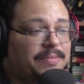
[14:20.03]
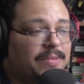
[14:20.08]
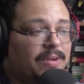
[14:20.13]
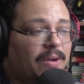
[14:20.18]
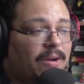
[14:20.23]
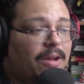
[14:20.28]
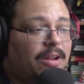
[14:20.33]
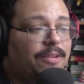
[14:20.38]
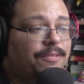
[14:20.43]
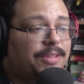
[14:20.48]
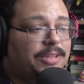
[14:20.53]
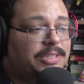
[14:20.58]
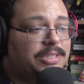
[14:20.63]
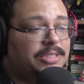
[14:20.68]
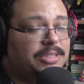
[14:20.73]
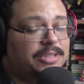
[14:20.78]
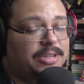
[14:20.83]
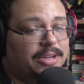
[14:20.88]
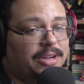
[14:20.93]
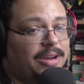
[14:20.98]
All of this
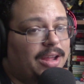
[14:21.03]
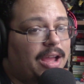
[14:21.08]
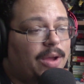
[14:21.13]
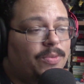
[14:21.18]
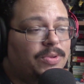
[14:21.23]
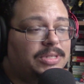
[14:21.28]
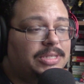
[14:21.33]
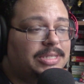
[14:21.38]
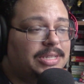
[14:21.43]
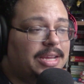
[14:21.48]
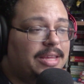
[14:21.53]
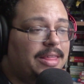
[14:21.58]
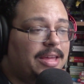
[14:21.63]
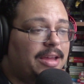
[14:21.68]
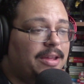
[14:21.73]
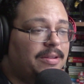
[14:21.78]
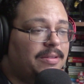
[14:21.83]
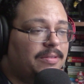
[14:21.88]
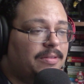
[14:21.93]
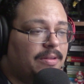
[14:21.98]
is good. I will say
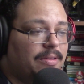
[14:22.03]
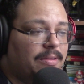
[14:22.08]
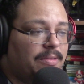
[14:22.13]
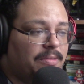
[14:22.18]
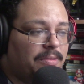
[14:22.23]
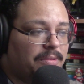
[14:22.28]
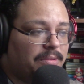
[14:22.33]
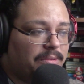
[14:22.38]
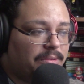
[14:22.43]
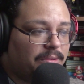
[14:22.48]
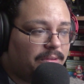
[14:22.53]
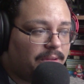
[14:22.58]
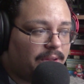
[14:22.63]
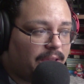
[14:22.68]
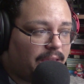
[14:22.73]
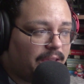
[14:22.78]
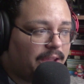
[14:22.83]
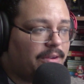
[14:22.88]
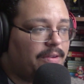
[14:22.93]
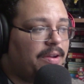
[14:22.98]
that
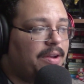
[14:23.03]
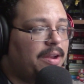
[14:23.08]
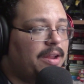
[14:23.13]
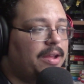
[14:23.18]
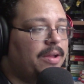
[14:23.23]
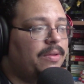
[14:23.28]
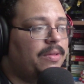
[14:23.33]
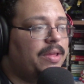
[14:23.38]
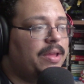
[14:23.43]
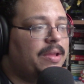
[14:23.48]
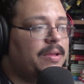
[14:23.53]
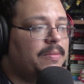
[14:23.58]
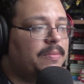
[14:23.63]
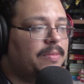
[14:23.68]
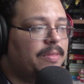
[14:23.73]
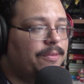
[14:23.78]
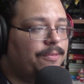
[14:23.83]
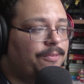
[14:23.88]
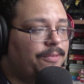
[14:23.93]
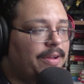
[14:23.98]
here and now. Like,
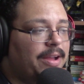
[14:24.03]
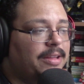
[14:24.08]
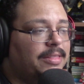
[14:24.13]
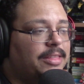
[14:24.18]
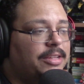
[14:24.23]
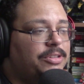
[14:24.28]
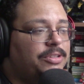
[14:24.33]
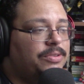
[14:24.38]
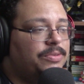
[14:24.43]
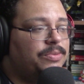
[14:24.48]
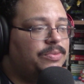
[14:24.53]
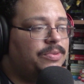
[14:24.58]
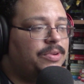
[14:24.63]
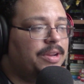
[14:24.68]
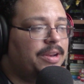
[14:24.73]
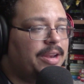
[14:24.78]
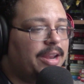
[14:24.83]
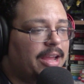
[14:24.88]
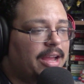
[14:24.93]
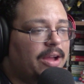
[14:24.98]
the fact that you
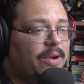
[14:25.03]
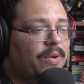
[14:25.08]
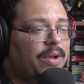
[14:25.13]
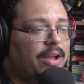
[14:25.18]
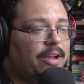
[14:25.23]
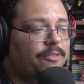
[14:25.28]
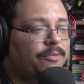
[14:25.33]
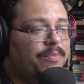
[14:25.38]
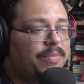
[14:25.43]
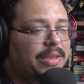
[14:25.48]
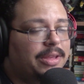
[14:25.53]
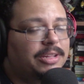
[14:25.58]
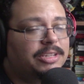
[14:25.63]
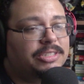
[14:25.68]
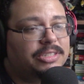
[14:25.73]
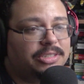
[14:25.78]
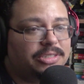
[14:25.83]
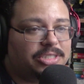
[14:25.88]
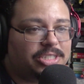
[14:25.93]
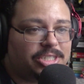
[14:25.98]
can now have means
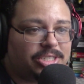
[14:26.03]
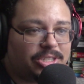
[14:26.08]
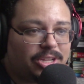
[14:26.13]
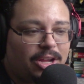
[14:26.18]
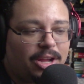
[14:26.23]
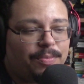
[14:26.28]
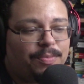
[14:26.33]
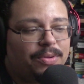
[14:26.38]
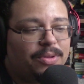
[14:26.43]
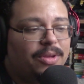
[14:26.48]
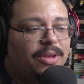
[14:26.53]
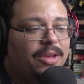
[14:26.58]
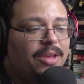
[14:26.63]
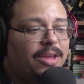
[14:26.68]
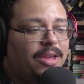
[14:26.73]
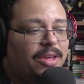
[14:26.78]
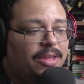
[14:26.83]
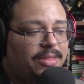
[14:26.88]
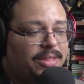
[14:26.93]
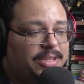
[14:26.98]
to stop
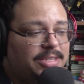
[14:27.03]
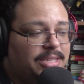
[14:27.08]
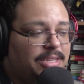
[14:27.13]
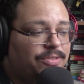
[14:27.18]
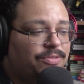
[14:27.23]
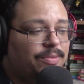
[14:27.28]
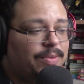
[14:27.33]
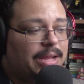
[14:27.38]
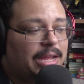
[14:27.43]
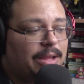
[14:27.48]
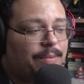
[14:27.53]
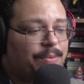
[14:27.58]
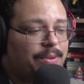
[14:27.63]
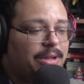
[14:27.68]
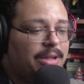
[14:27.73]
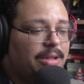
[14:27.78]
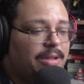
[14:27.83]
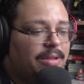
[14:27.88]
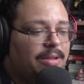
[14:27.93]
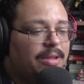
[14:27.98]
these things from
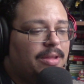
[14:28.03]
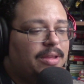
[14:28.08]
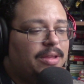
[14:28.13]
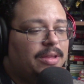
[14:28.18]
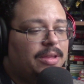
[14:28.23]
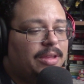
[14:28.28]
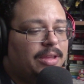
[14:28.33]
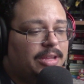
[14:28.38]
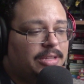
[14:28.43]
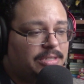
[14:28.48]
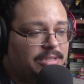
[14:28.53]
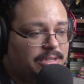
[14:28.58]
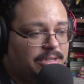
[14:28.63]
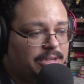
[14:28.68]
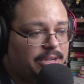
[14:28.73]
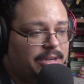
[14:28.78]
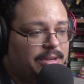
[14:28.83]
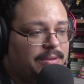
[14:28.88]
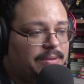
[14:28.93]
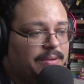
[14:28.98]
happening is
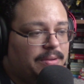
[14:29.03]
good.